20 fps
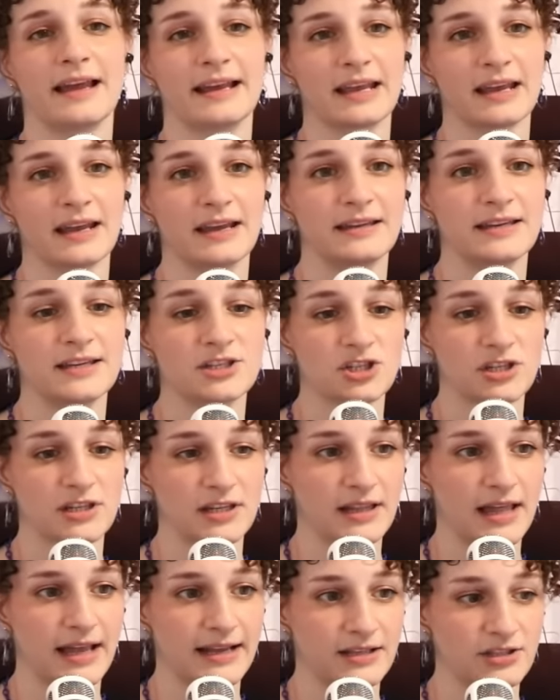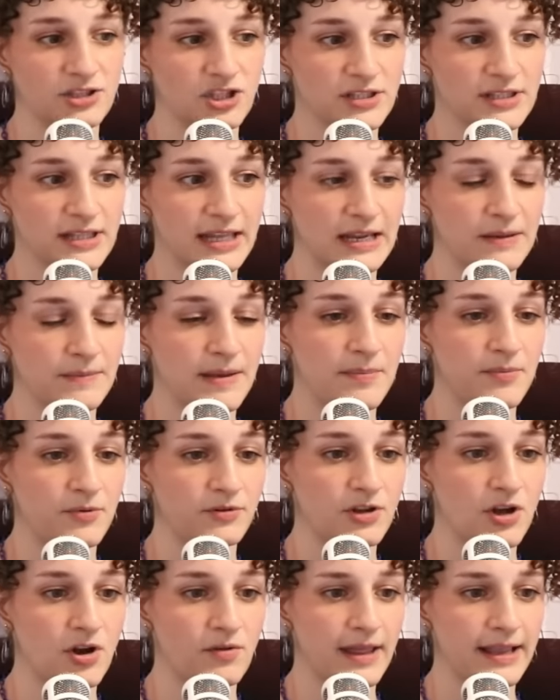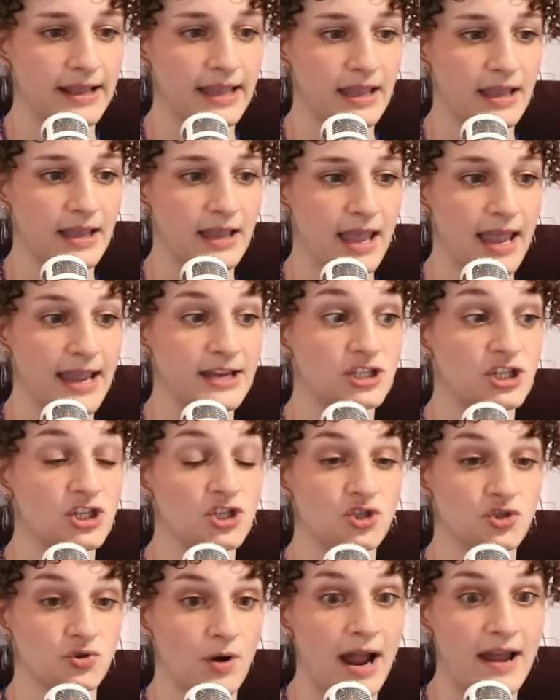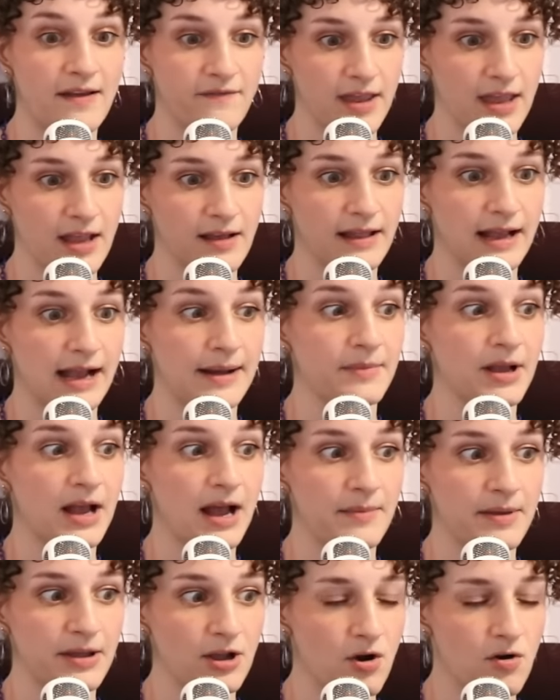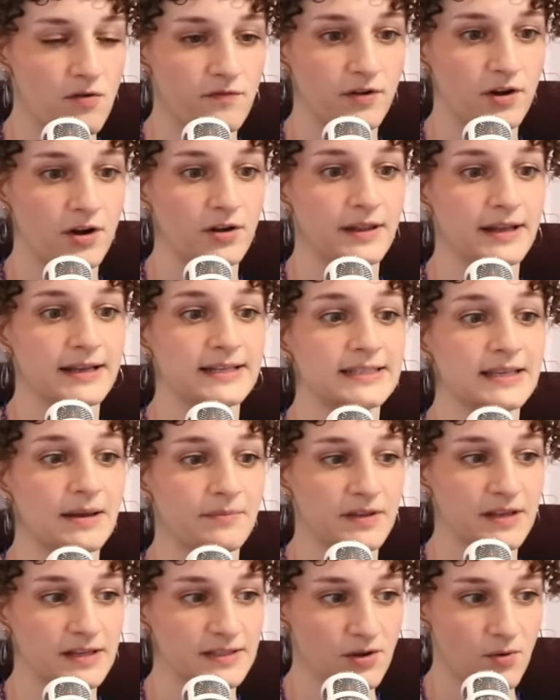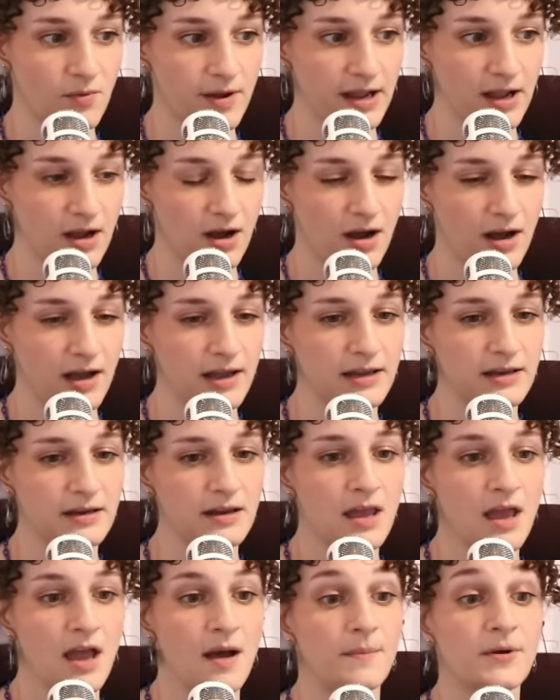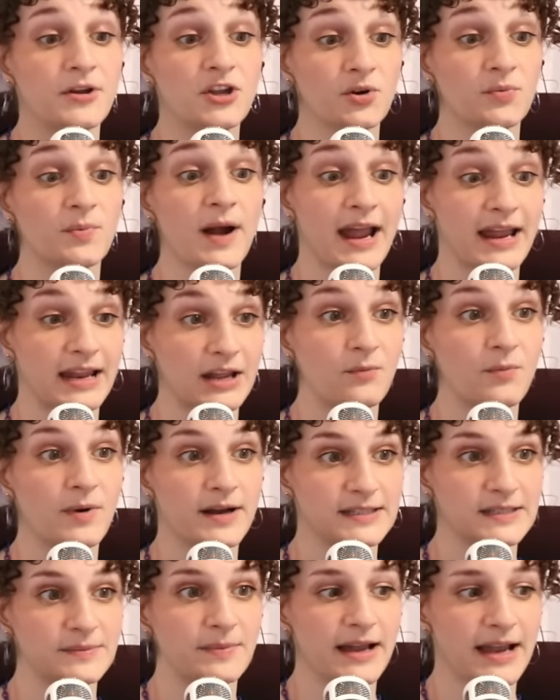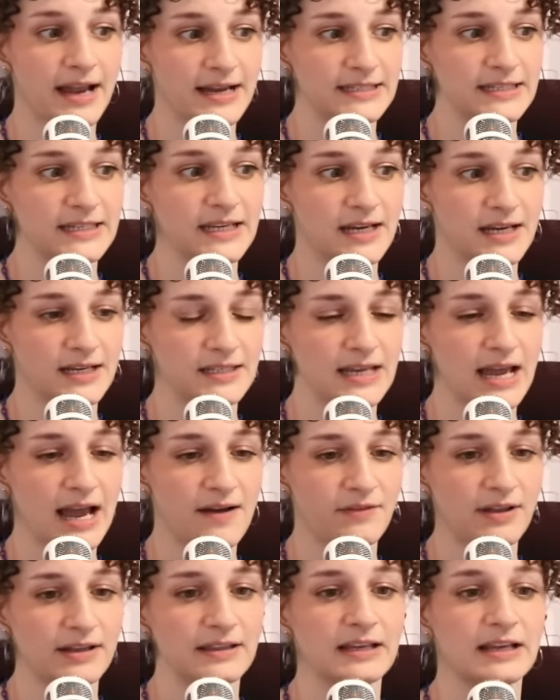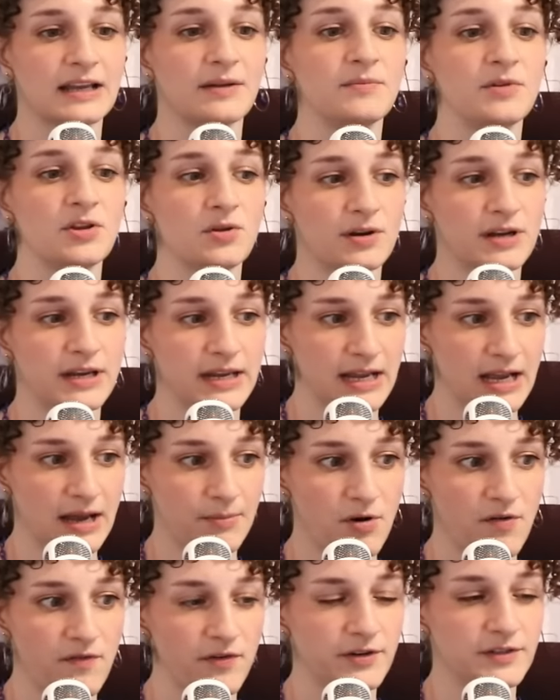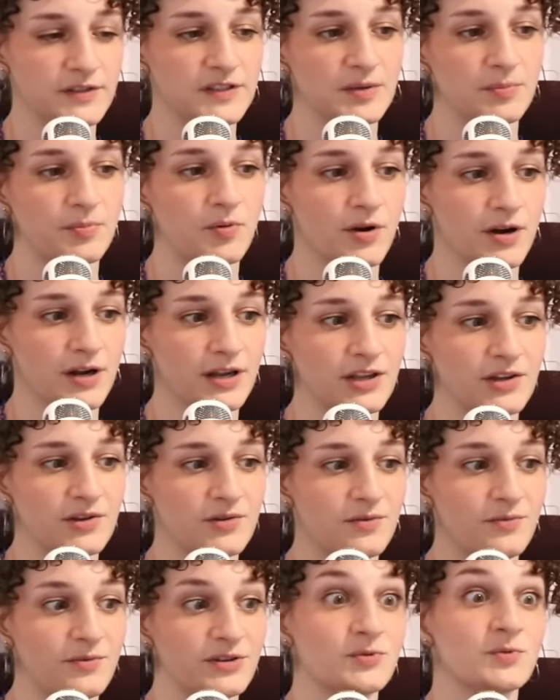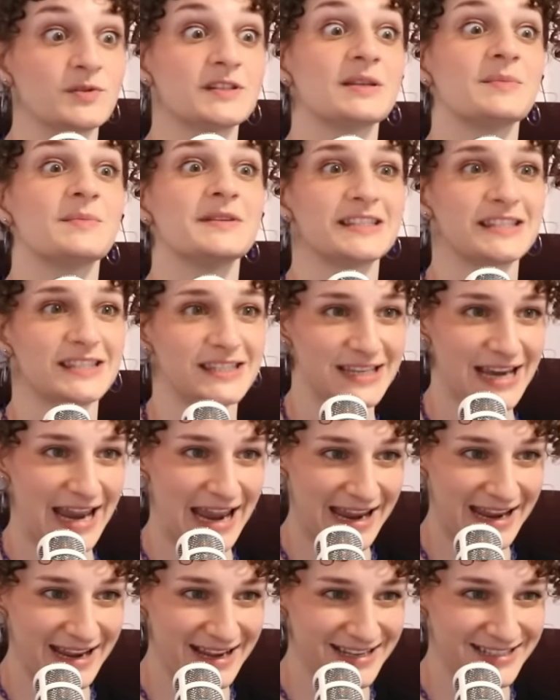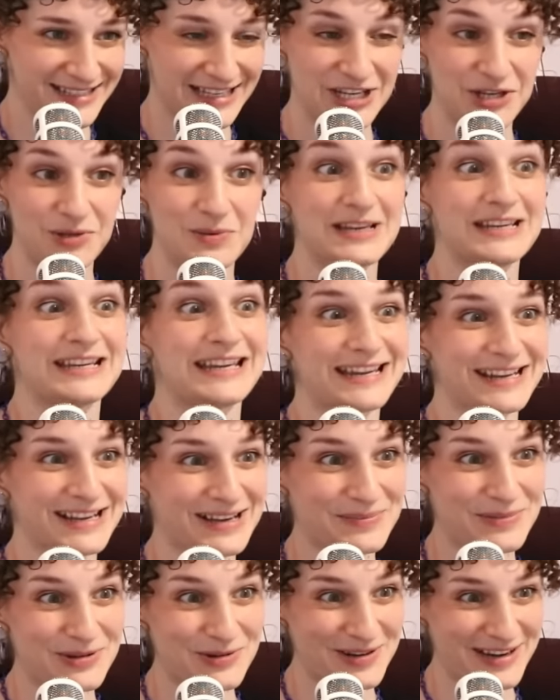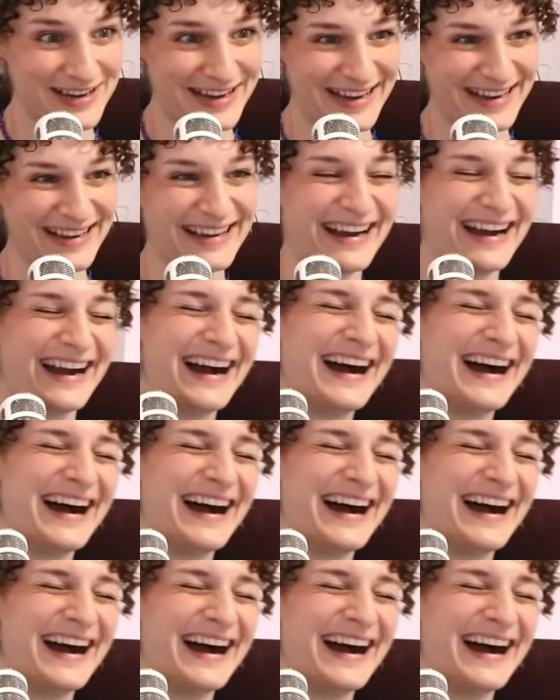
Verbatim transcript: like initially, like just letting people know, like, hey, she's driving, like I'm coming over, like something's going on. But you're right; it was my idea to have like the community come over and support you, which was the mistake because like you didn't yeah. need a community.